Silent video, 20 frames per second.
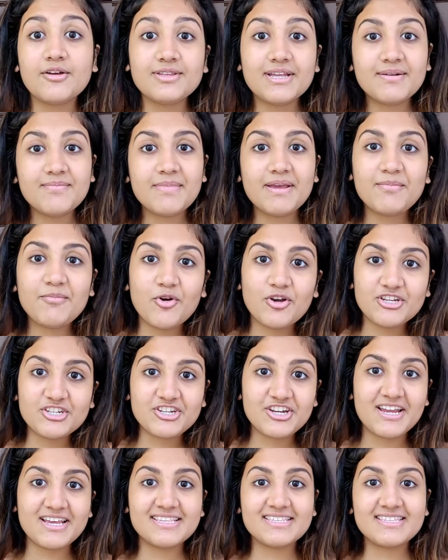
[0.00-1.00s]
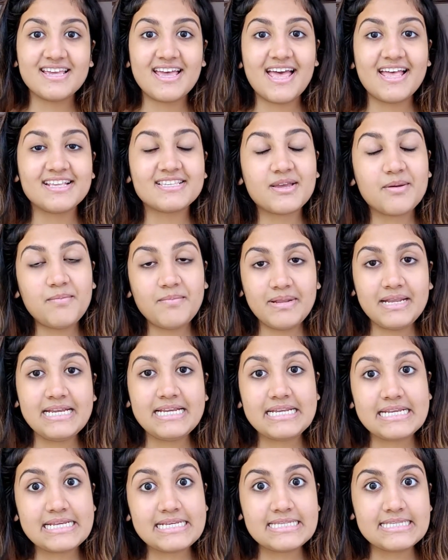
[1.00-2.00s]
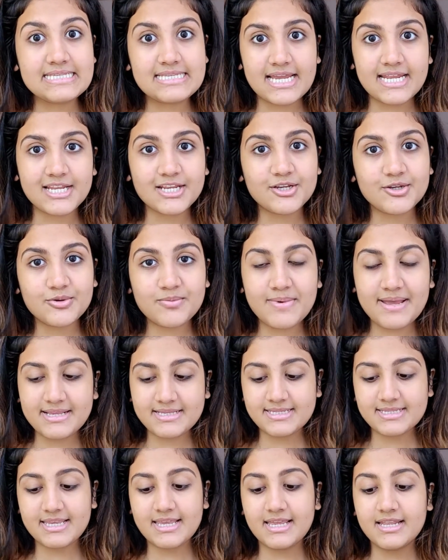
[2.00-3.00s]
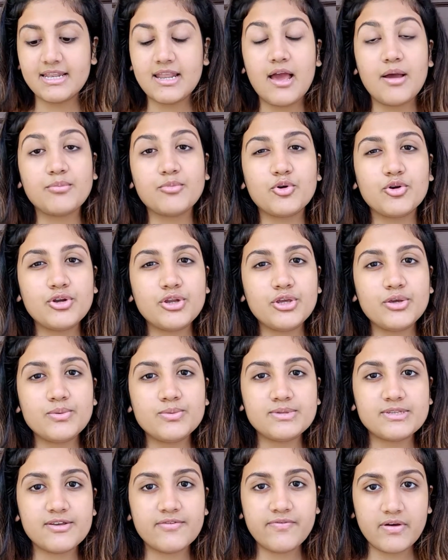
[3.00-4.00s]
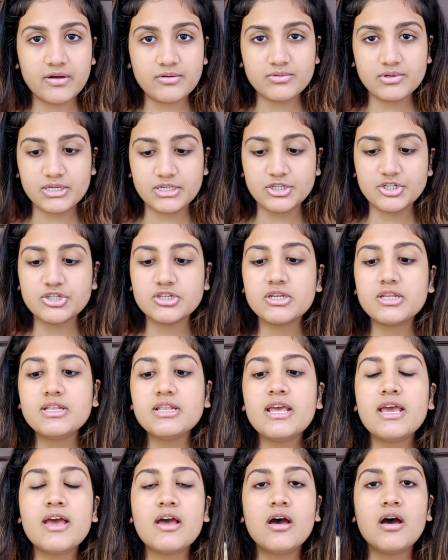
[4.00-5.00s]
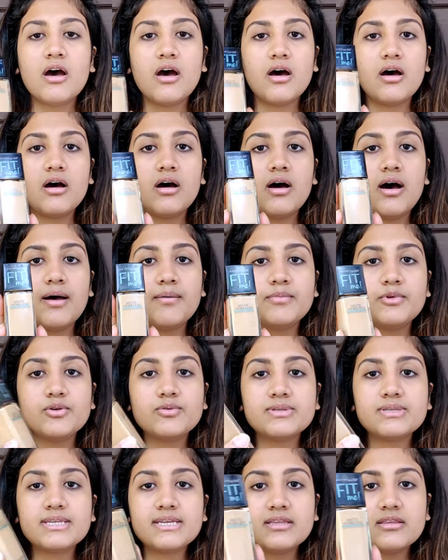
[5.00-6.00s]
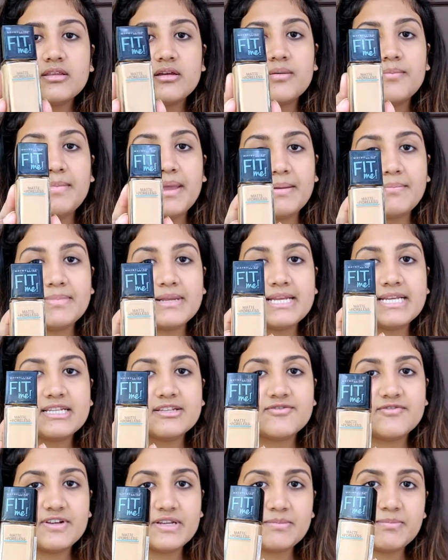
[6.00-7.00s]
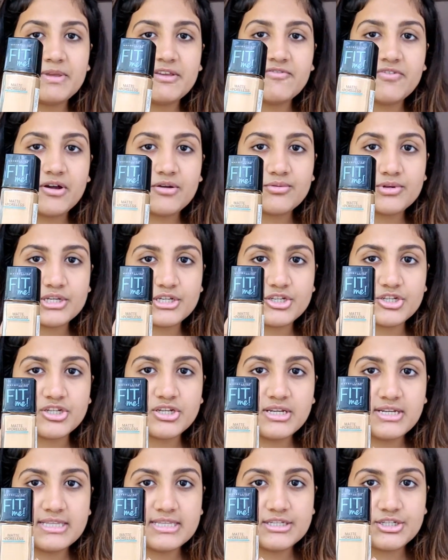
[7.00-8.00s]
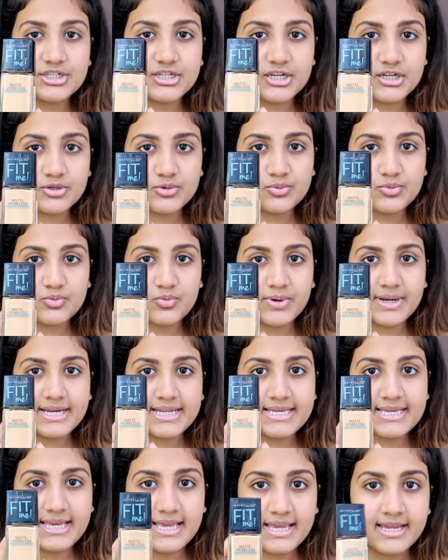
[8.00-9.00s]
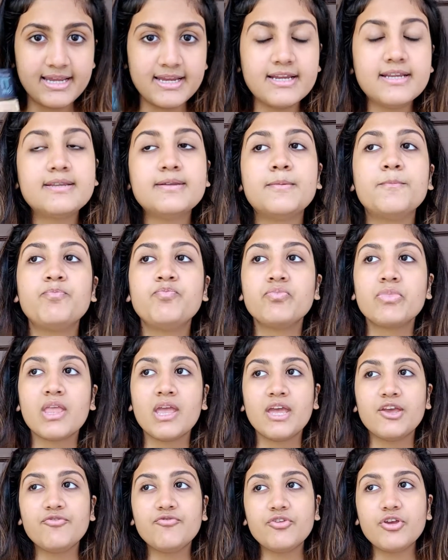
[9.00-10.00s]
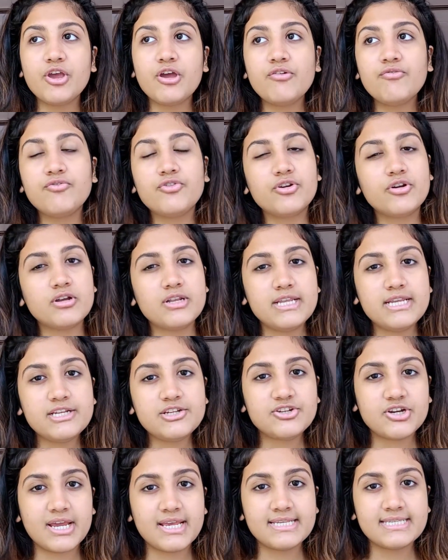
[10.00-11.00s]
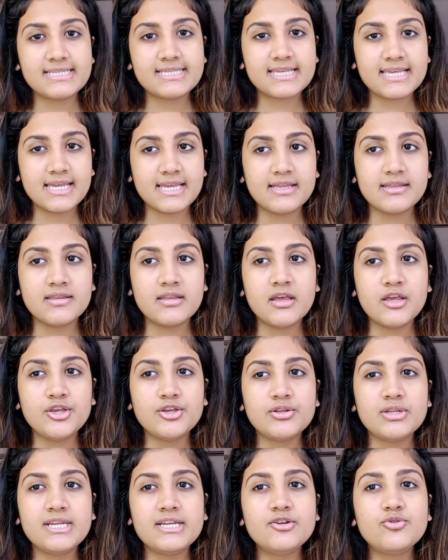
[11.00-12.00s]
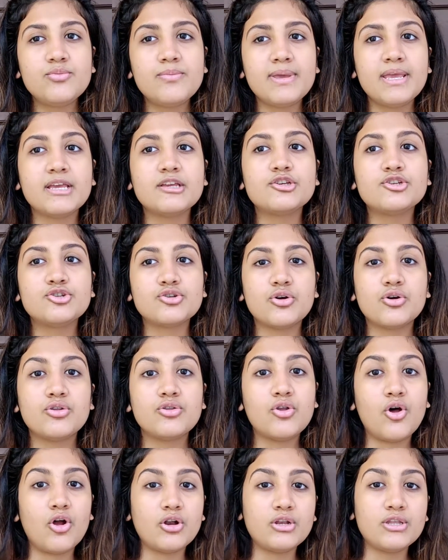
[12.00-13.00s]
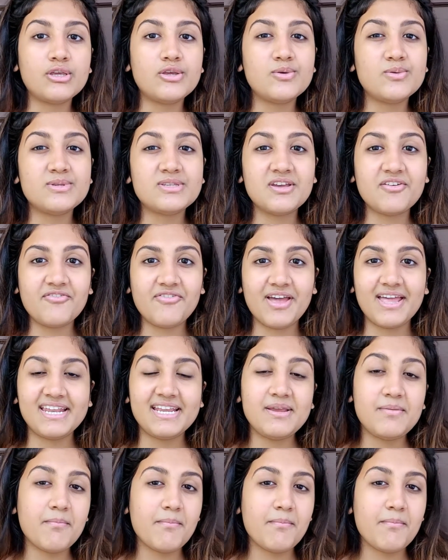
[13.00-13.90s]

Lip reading: Now that my moisturizer has completely set into my skin, I'm going to use a foundation. I'm using the Maybelline Fit Me Foundation in the shade 228. If you have really dry skin, you need to make sure not to use a very